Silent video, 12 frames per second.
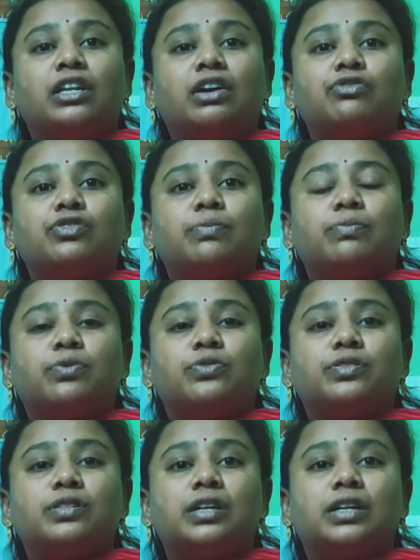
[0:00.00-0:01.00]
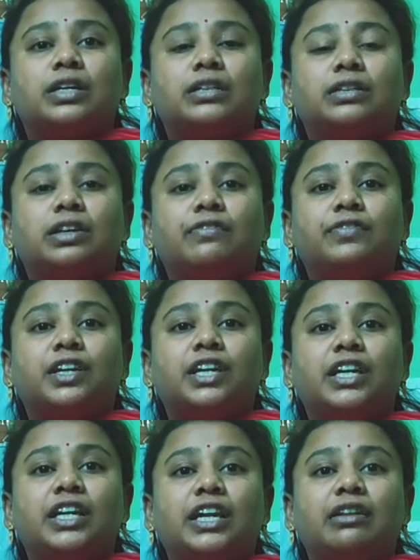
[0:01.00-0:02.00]
Now, suppose if the
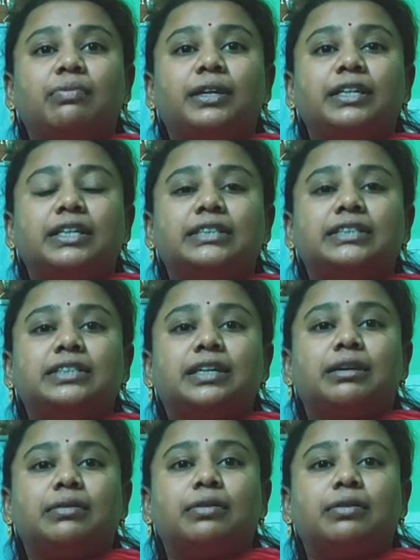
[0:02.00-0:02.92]
key element is